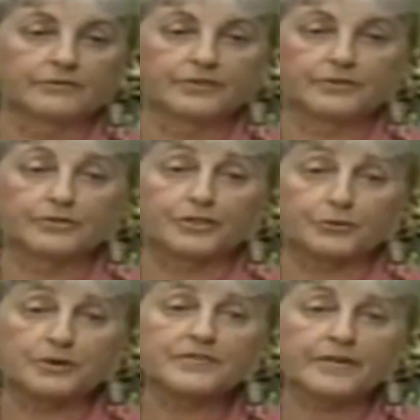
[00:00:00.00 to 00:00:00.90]
of
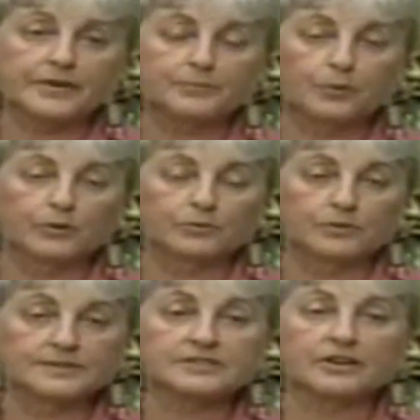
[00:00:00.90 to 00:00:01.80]
the three very
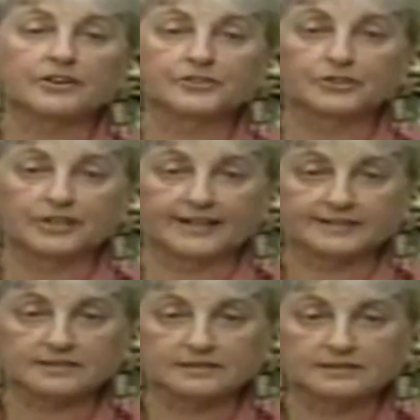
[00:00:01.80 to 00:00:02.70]
important ones are your
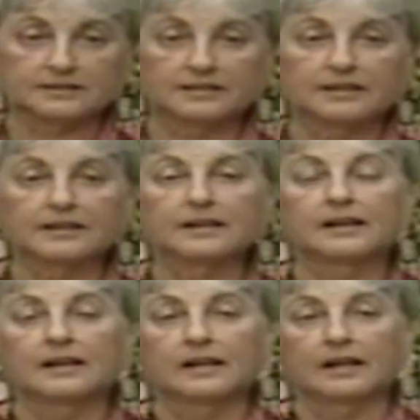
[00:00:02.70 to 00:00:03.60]
light.
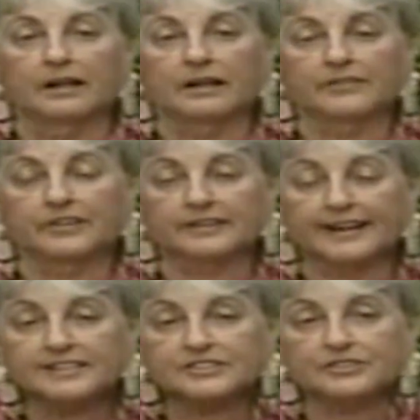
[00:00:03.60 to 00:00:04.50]
The
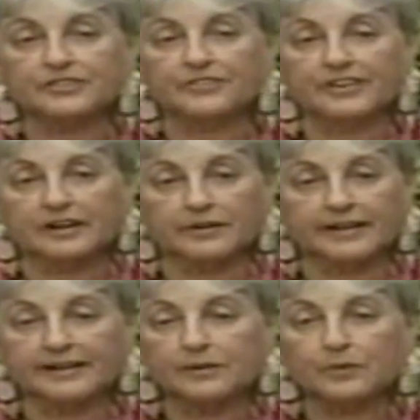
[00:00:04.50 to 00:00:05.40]
light's going to
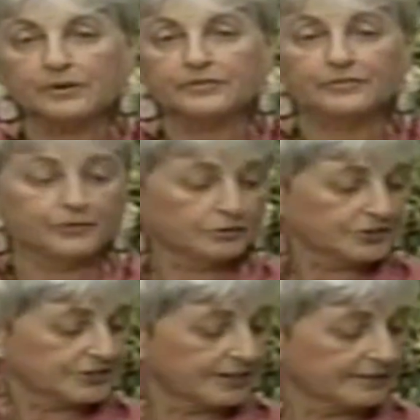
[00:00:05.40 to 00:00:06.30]
vary anywhere from
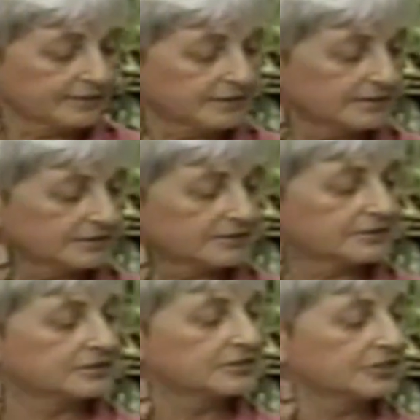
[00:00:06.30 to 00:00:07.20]
full sun
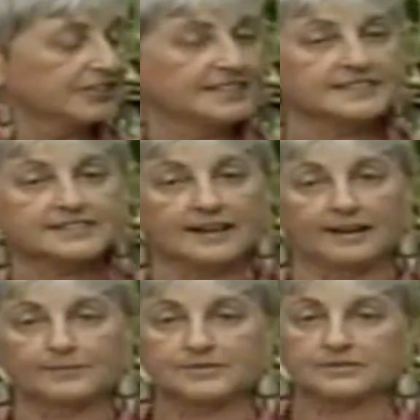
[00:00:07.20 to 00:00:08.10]
to these
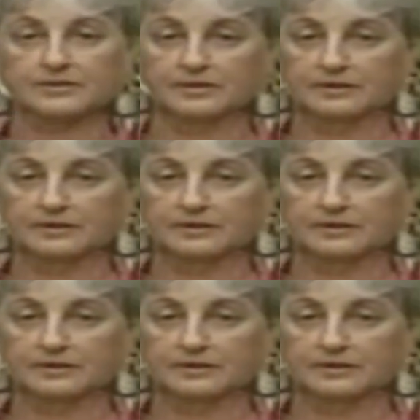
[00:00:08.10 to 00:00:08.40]
types